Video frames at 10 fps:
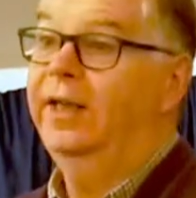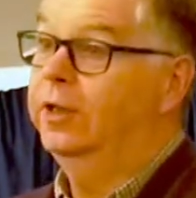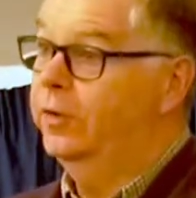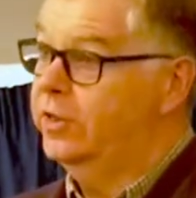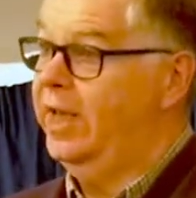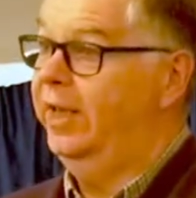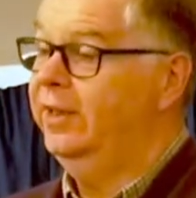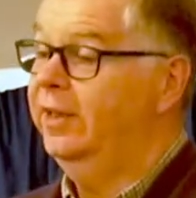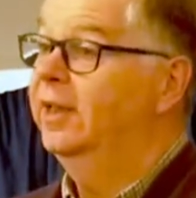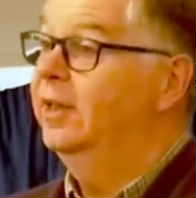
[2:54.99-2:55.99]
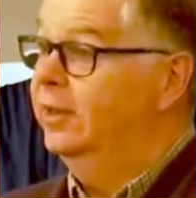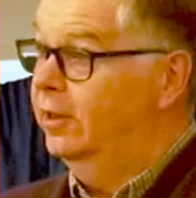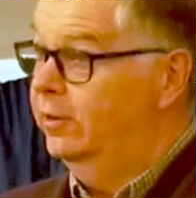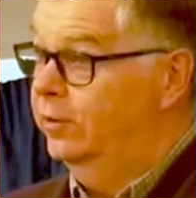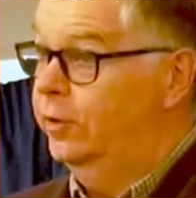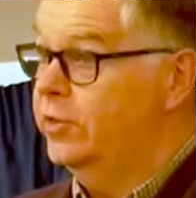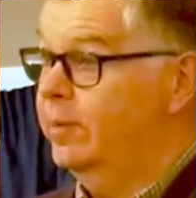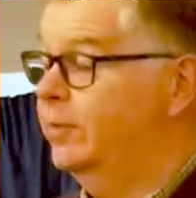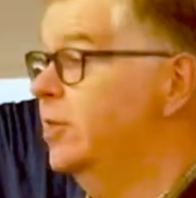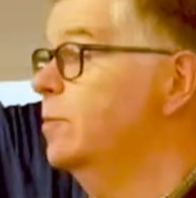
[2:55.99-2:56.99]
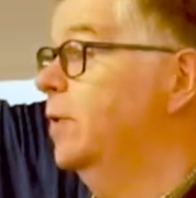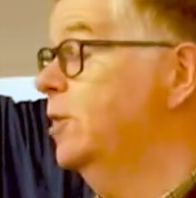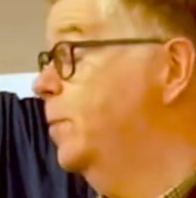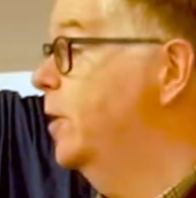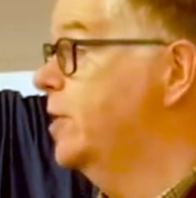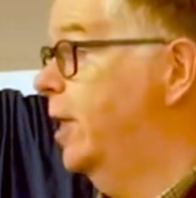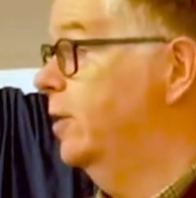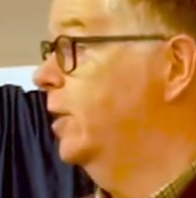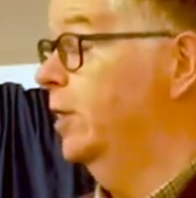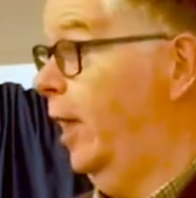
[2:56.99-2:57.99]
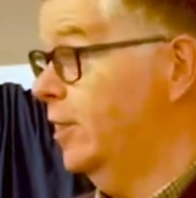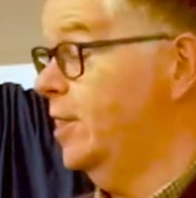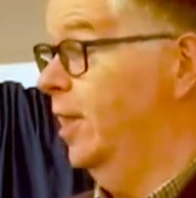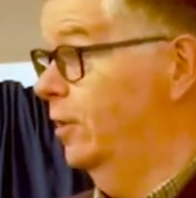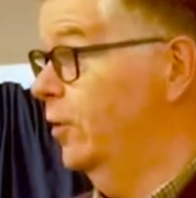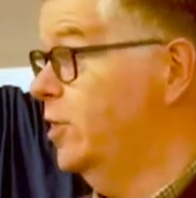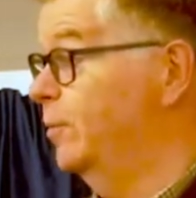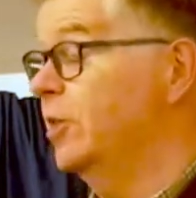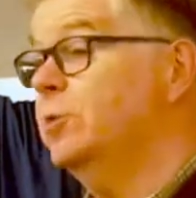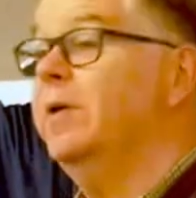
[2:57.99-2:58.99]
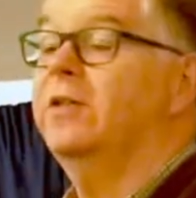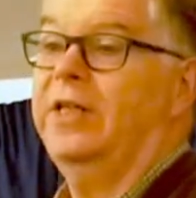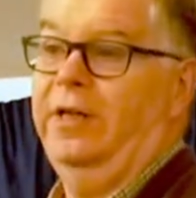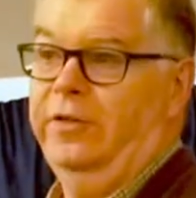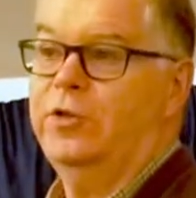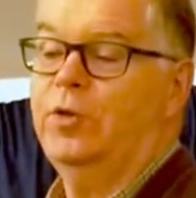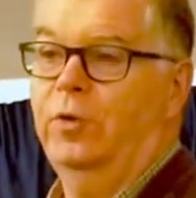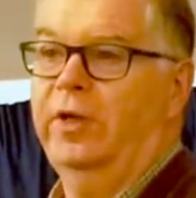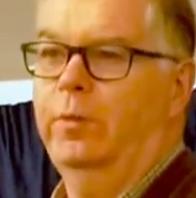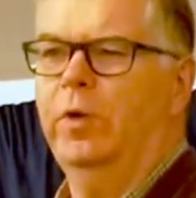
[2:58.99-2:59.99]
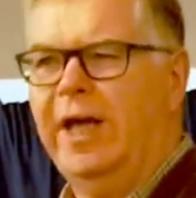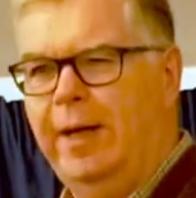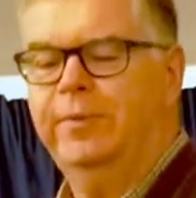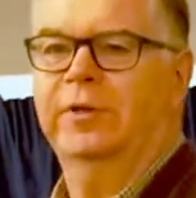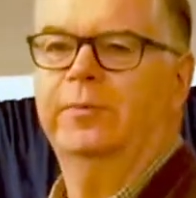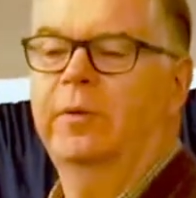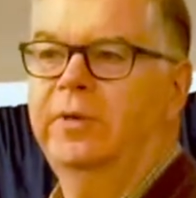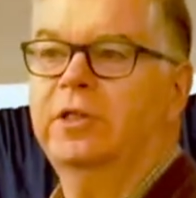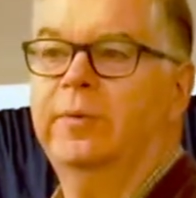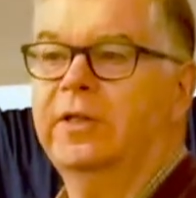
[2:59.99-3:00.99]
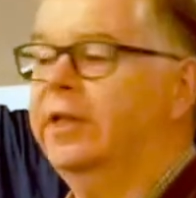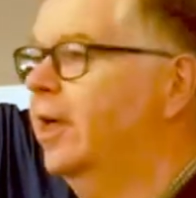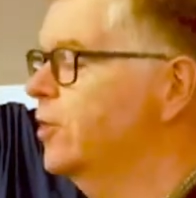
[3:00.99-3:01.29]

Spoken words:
In Luke 10, Luke simply spells out, in Acts 10, Luke simply spells out the story, what happened when Peter went to the